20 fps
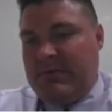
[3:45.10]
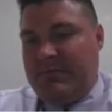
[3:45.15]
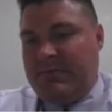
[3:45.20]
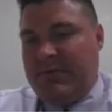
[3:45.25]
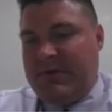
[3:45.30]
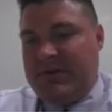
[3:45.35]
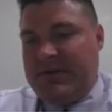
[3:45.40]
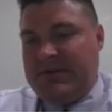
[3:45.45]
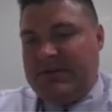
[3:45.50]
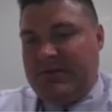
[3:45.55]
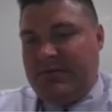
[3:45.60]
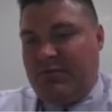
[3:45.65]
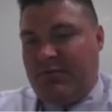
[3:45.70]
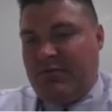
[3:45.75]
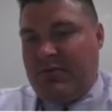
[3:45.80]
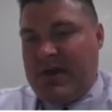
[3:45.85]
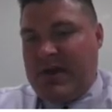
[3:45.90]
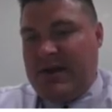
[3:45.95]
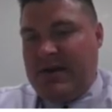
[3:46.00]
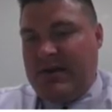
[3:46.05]
put this in
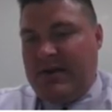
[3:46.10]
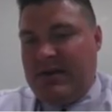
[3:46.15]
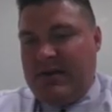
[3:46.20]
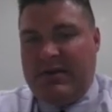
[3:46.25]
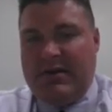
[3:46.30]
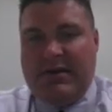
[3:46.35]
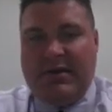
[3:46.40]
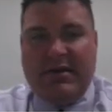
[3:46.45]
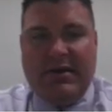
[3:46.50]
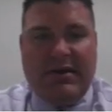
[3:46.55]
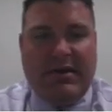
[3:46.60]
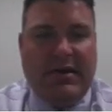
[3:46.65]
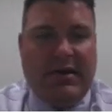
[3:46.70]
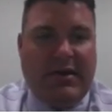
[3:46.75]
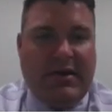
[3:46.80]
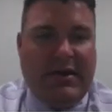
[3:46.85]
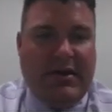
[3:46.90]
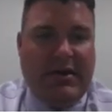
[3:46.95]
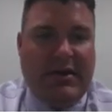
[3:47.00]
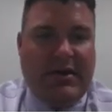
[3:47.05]
red,
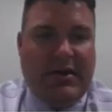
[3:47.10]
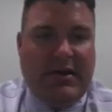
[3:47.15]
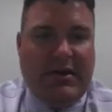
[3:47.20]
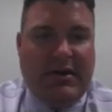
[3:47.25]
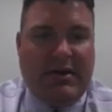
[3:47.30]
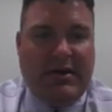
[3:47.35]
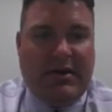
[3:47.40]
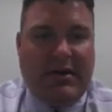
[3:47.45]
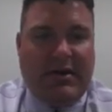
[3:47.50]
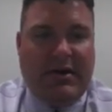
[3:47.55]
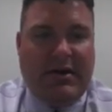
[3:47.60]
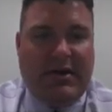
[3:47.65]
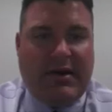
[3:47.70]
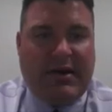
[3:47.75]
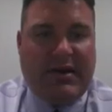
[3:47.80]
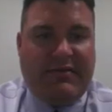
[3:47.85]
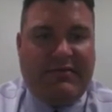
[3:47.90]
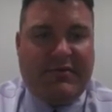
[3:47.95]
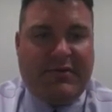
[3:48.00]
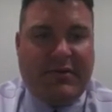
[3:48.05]

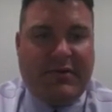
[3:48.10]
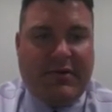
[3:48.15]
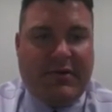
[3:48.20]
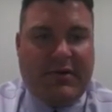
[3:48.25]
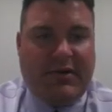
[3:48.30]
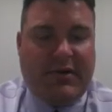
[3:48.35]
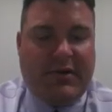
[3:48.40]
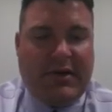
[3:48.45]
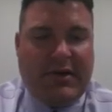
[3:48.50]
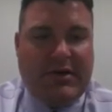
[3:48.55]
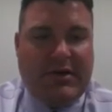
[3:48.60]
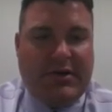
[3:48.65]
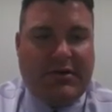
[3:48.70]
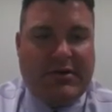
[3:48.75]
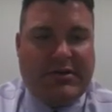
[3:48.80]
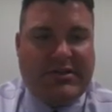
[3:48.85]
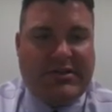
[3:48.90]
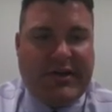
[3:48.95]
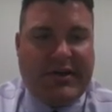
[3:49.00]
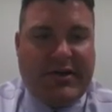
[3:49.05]
never in your
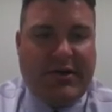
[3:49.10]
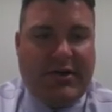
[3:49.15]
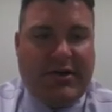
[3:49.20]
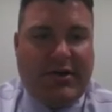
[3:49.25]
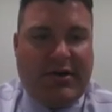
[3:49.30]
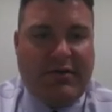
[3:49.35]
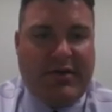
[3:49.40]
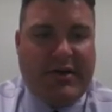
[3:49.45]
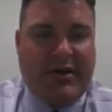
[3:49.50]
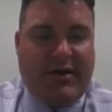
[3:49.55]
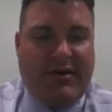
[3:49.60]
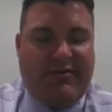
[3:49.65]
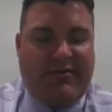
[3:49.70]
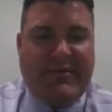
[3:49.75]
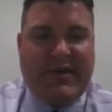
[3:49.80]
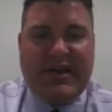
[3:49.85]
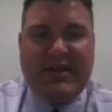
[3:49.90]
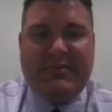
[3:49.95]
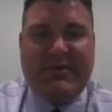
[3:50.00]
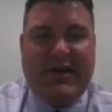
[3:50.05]
entire career of
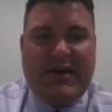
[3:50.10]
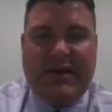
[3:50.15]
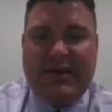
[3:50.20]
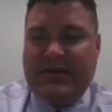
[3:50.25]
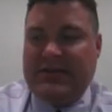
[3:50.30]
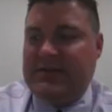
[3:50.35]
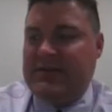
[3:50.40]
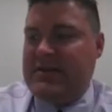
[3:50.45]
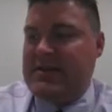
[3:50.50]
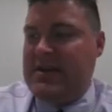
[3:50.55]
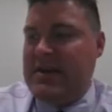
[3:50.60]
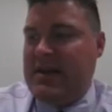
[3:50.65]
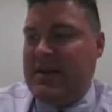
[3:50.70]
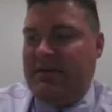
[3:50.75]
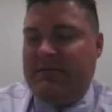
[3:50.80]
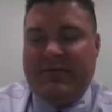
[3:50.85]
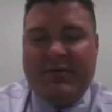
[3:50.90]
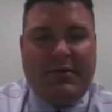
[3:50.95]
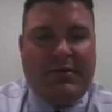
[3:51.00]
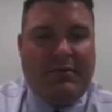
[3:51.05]
mathematics,
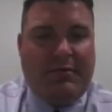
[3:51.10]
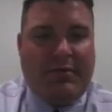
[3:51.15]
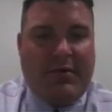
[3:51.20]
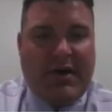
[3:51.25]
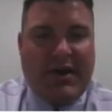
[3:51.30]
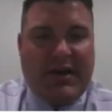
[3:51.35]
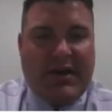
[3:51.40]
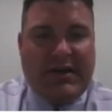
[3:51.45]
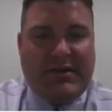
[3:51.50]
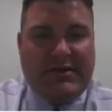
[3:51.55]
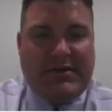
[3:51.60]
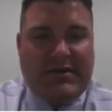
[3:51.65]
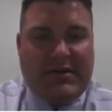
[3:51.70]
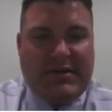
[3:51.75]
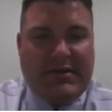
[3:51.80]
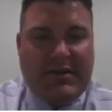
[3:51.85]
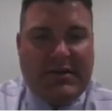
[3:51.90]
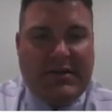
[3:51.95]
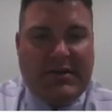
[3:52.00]
never write